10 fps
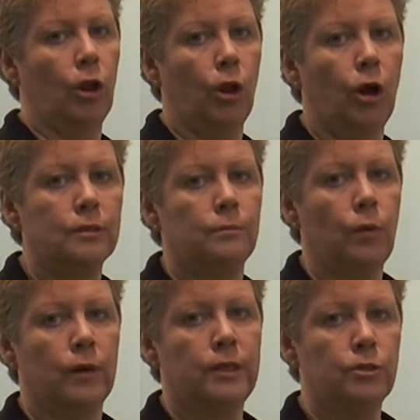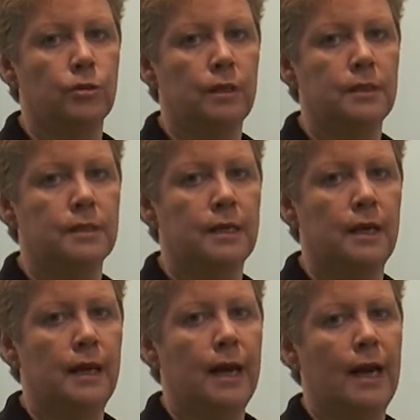lot more interest
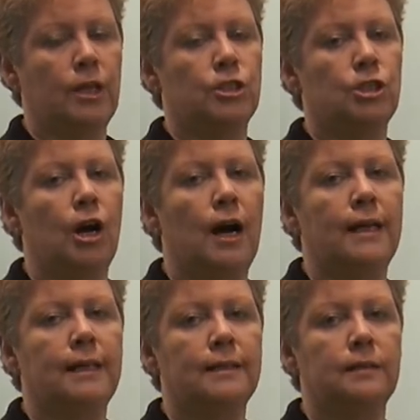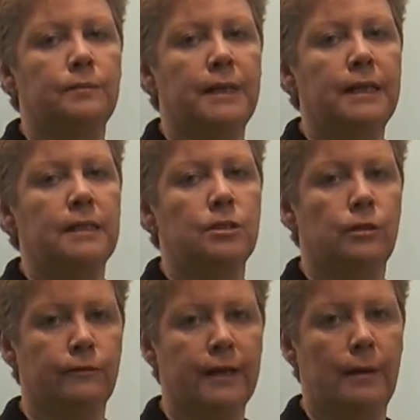and a tiny little piece
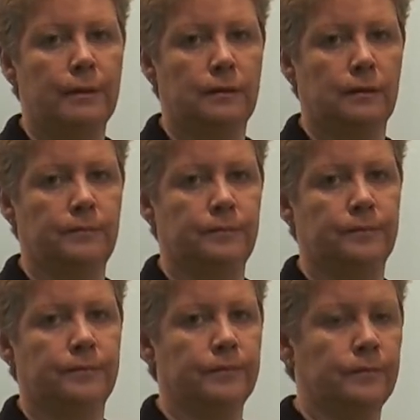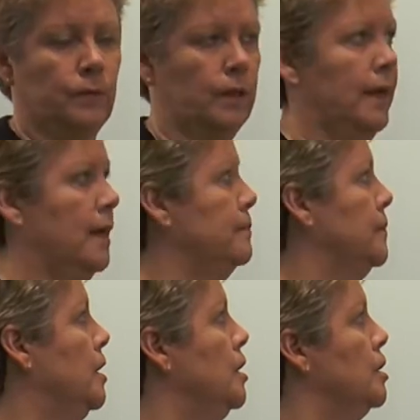of capital. Okay?
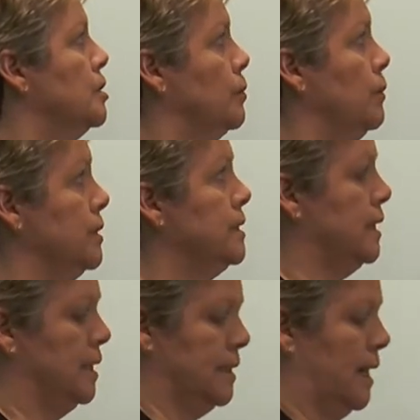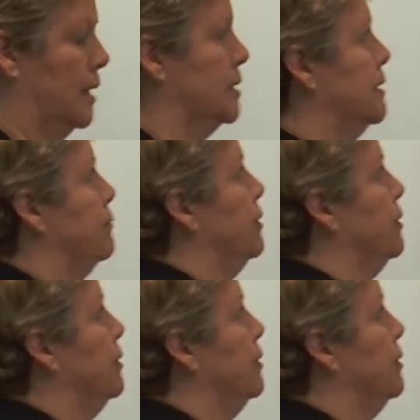So when we start out, if